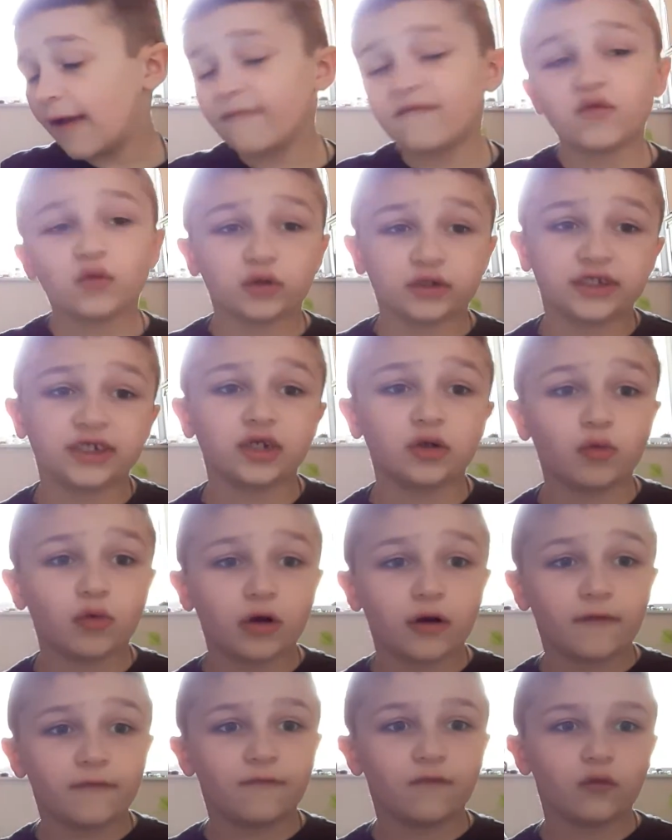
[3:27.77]
14 to
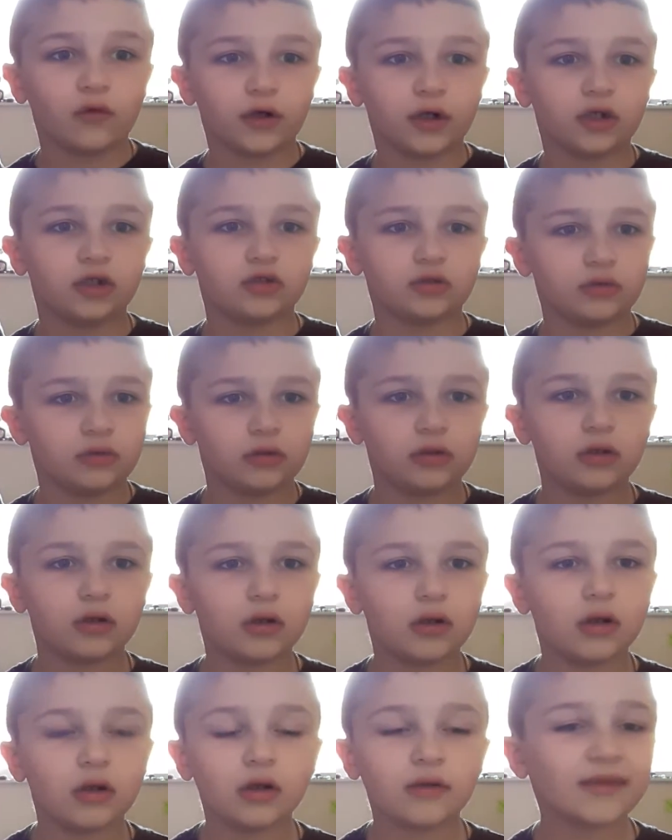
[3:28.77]
104 years old.
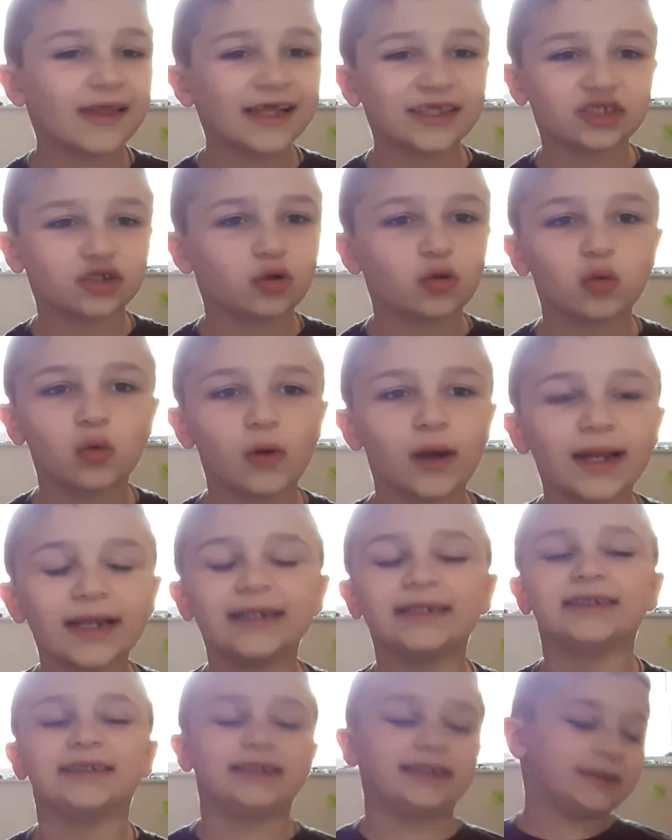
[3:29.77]
That's
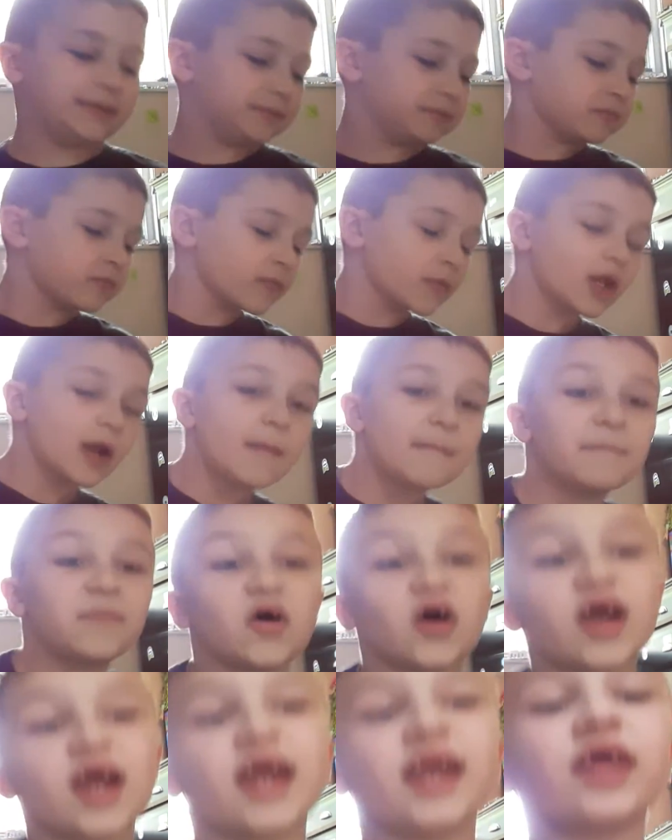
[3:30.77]
crazy.
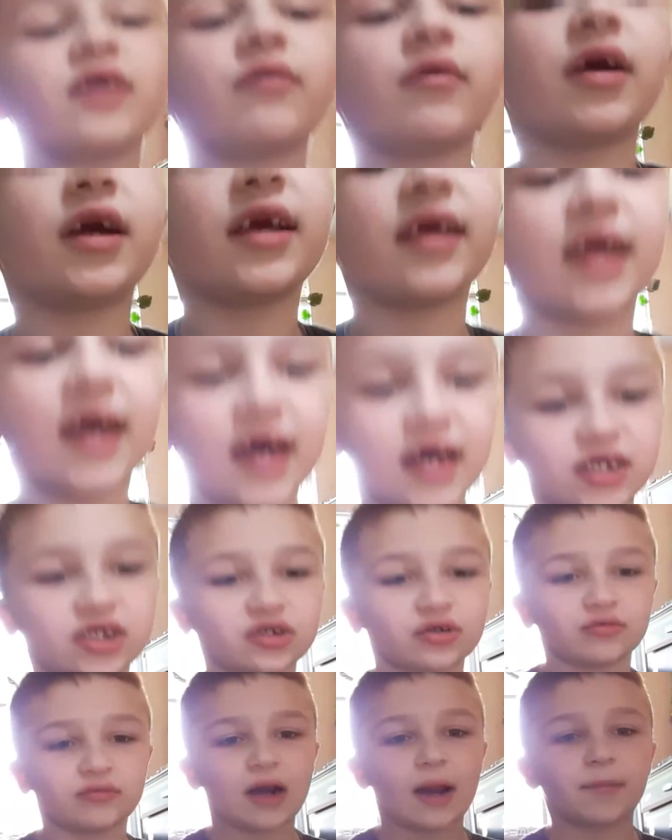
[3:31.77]
But anyway, yeah, that's
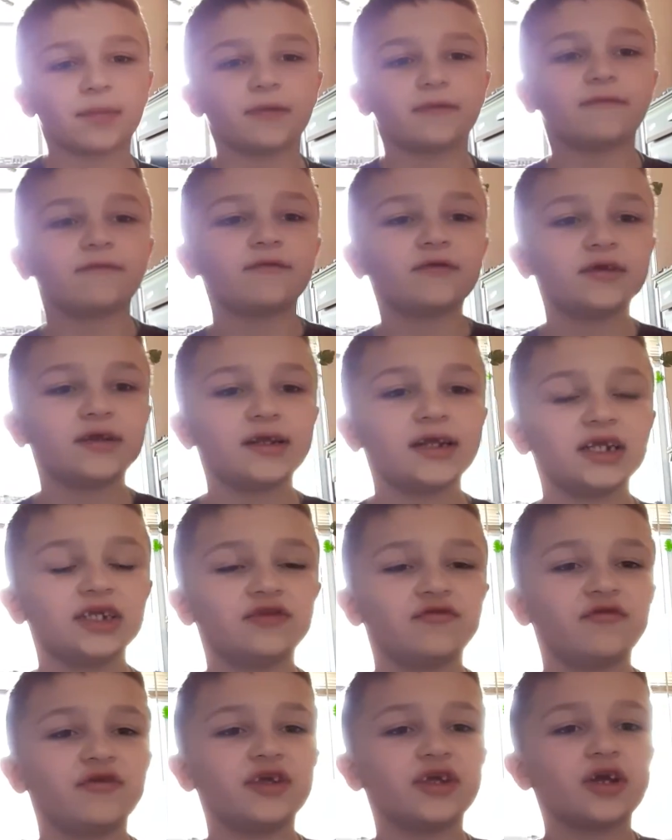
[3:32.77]
going to wrap it up for today's
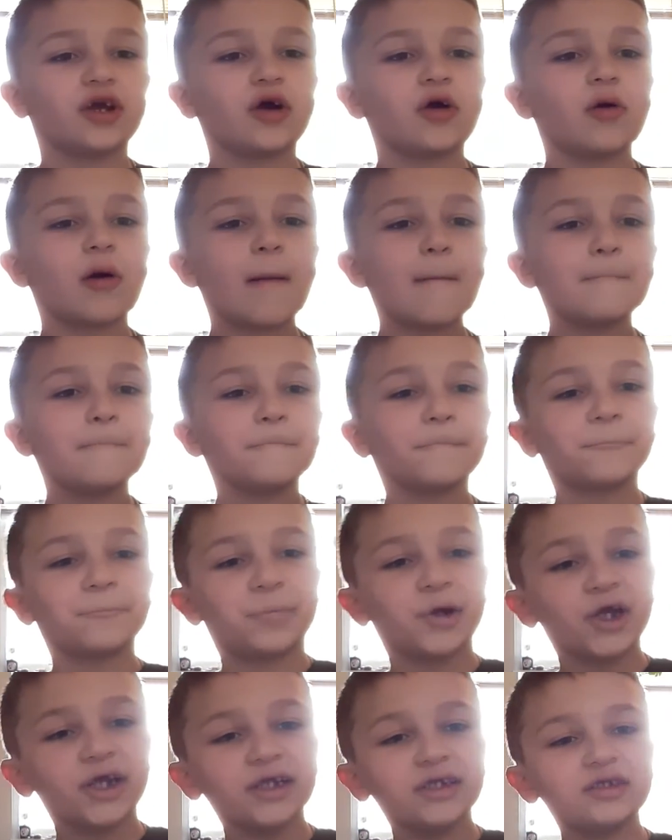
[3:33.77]
video.
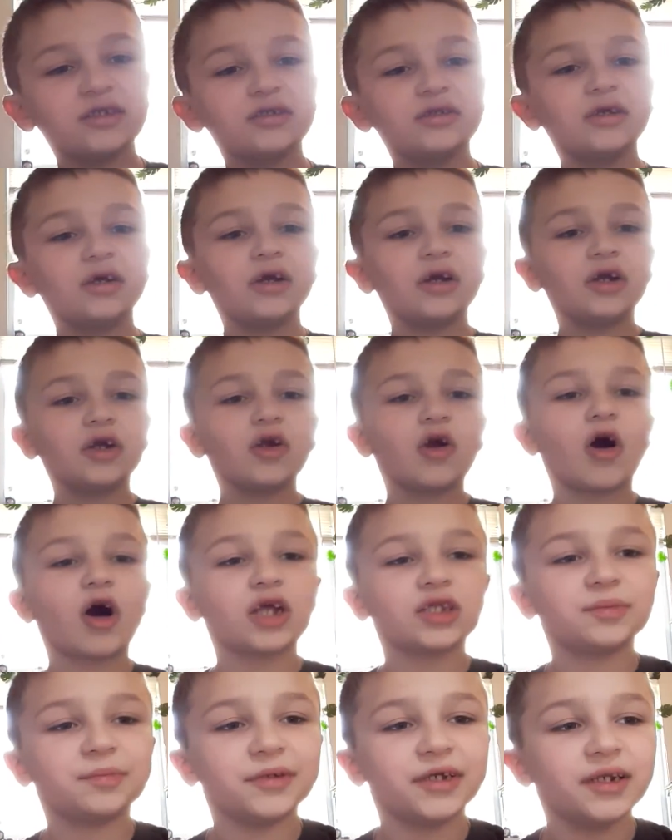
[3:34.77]
Peace.
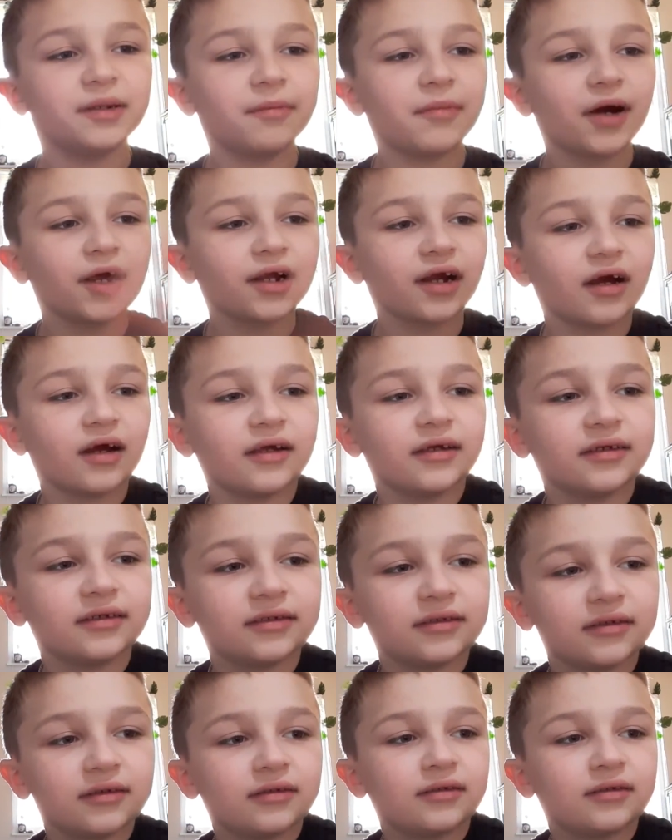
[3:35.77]
Godspeed. Bye, guys.